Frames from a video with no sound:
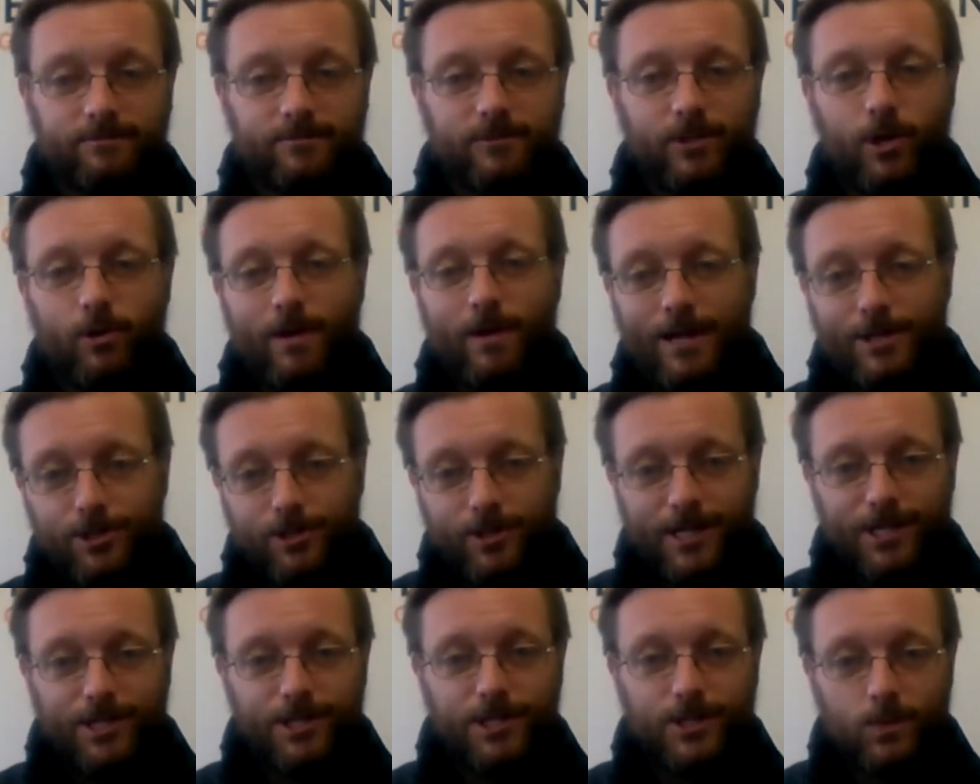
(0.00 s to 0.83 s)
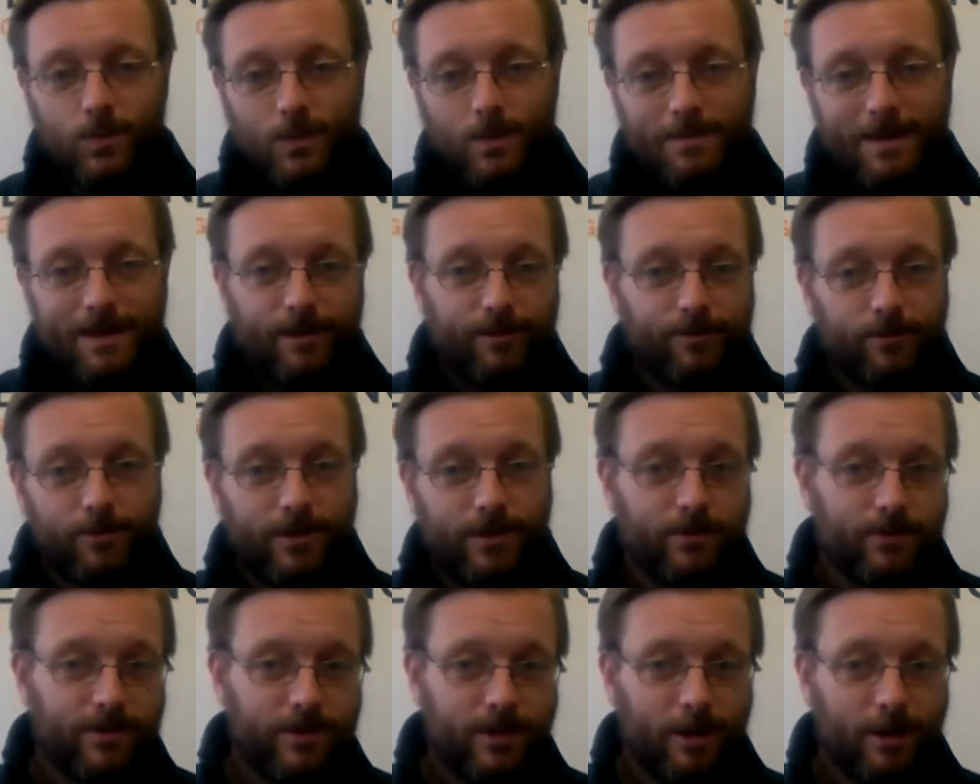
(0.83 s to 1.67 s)
congratulations, we made it through
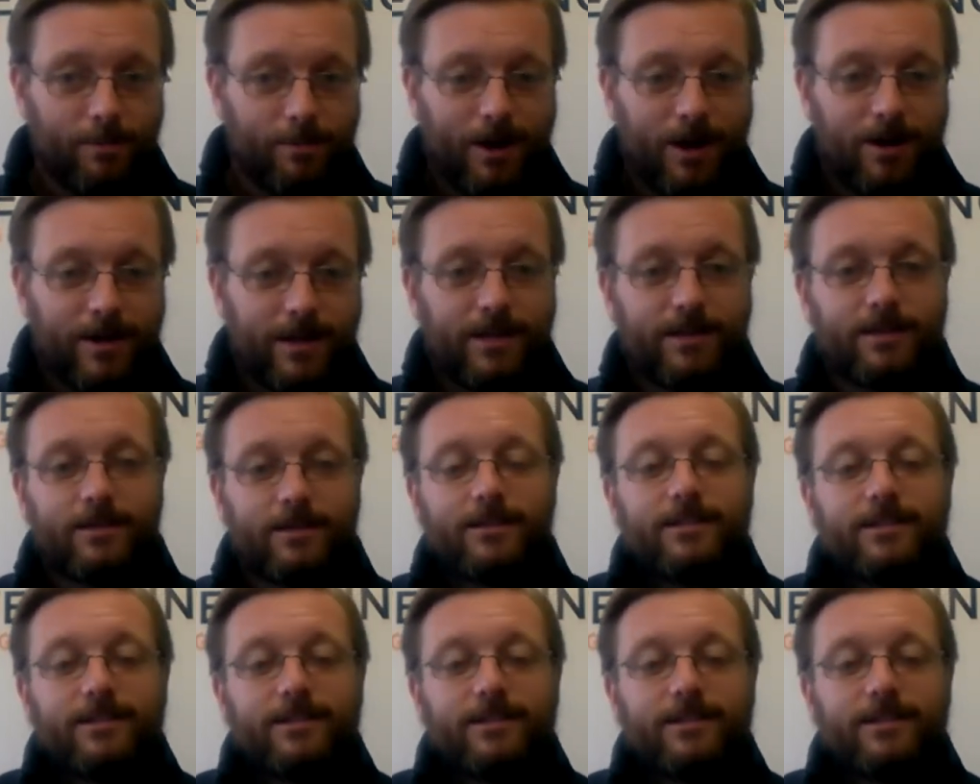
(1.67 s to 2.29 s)
another year party,